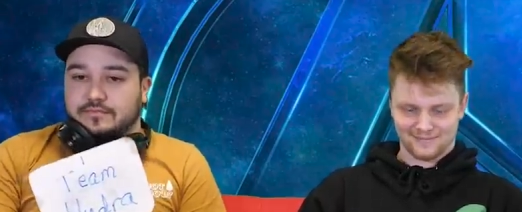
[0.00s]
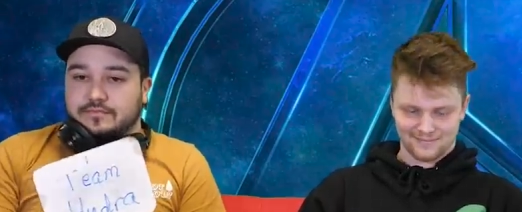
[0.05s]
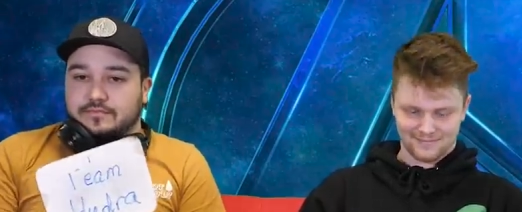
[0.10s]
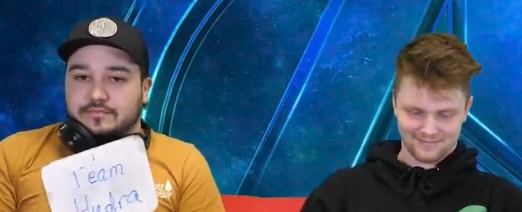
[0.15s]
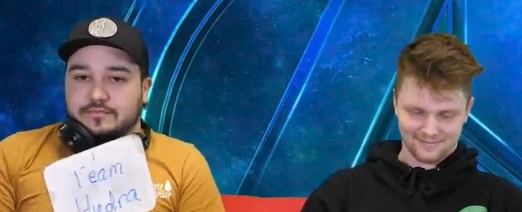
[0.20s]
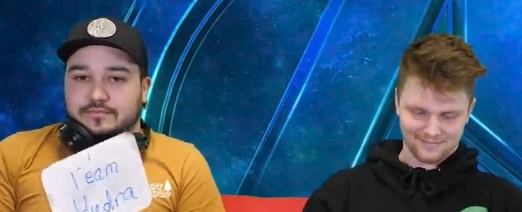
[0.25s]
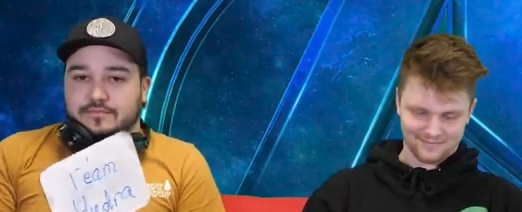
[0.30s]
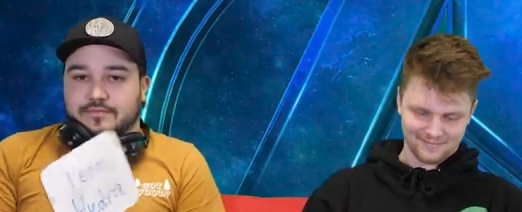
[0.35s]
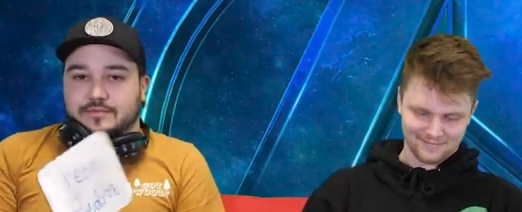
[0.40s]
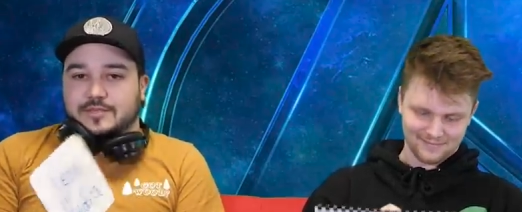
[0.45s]

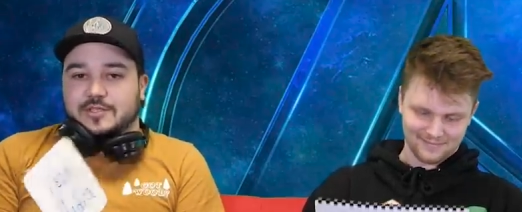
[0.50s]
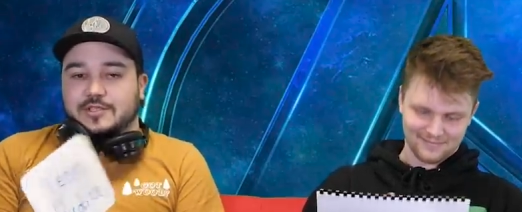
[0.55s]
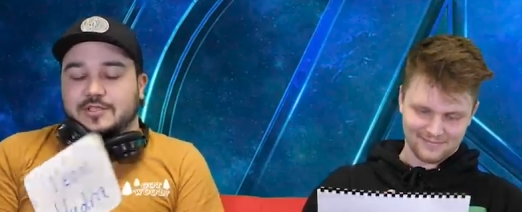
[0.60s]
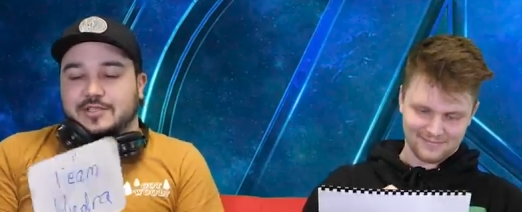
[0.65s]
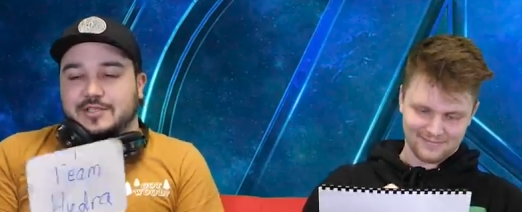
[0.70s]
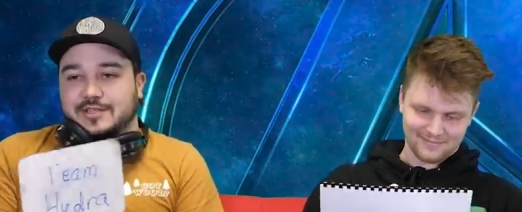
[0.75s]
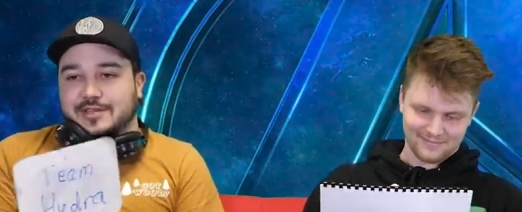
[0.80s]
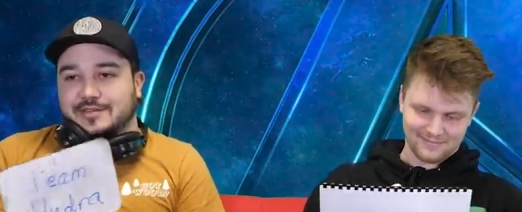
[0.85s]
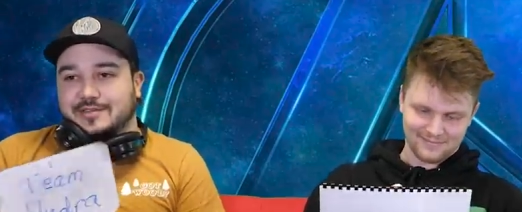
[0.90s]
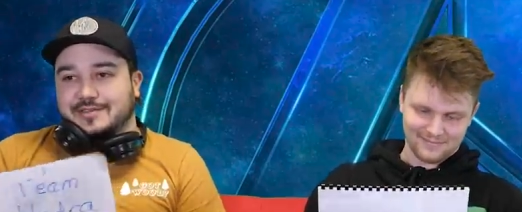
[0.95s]

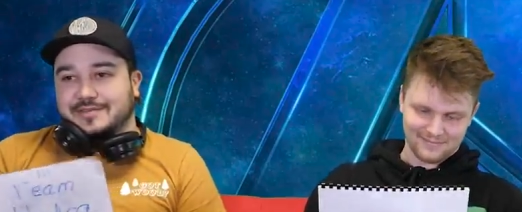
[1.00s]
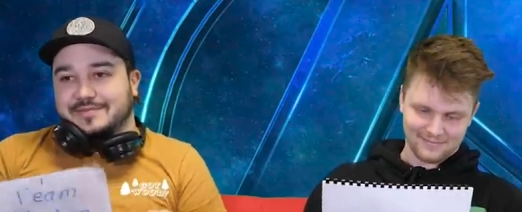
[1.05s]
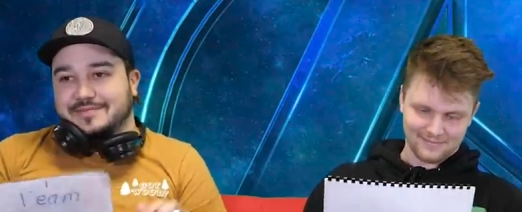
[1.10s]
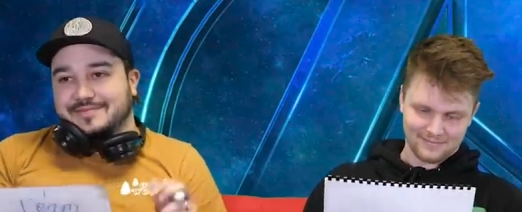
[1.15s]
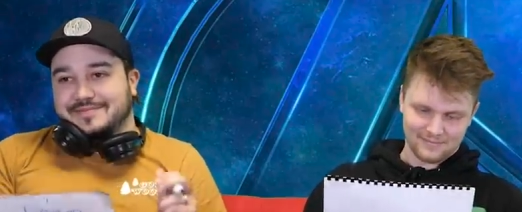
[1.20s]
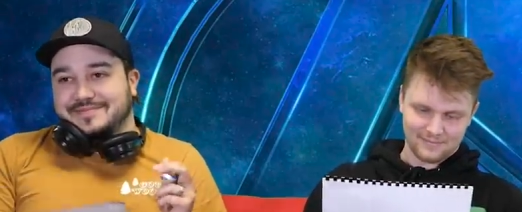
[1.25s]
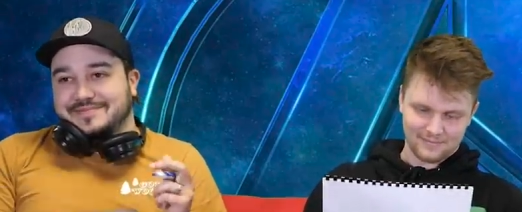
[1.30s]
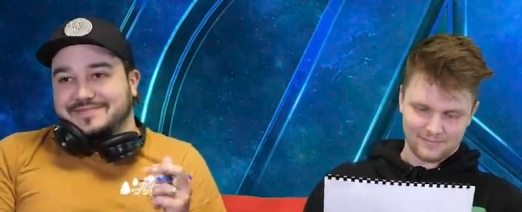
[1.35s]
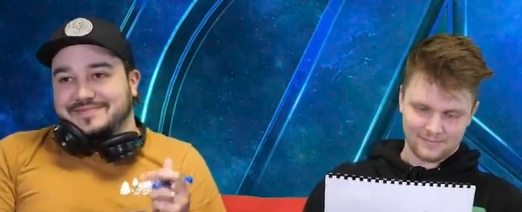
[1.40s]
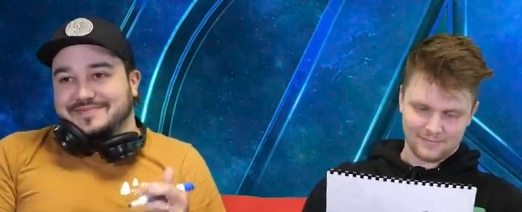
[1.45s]

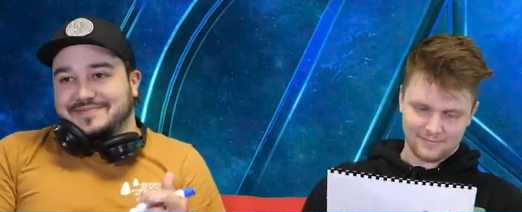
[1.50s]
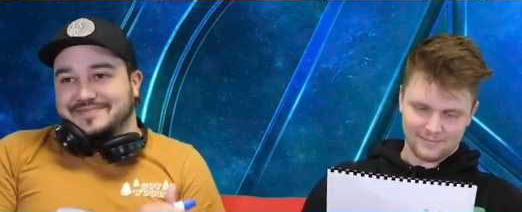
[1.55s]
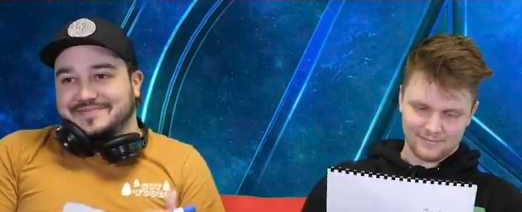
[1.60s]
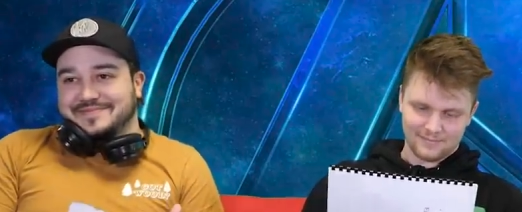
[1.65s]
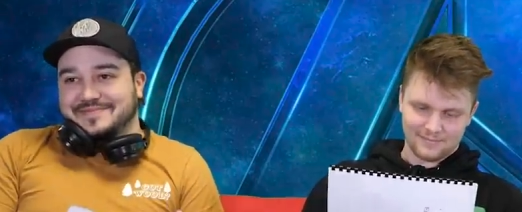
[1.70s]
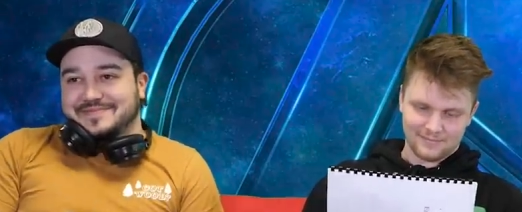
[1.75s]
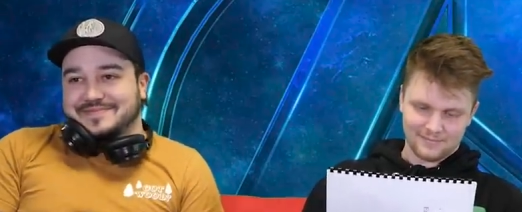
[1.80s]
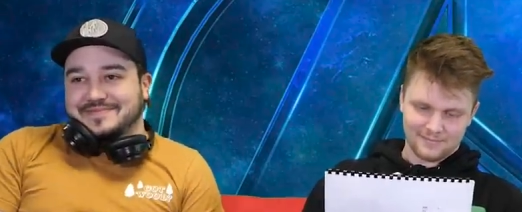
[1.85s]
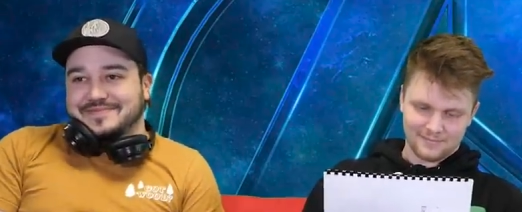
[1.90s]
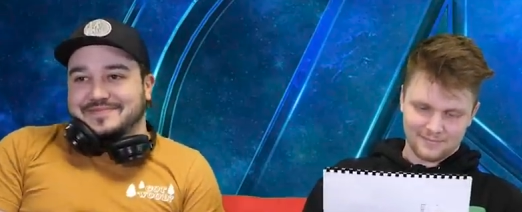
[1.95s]

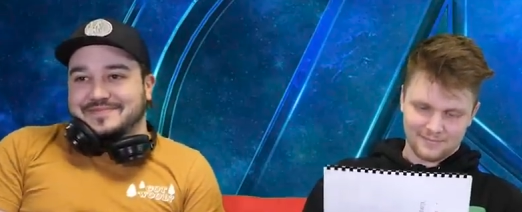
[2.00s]
No one is speaking in this clip.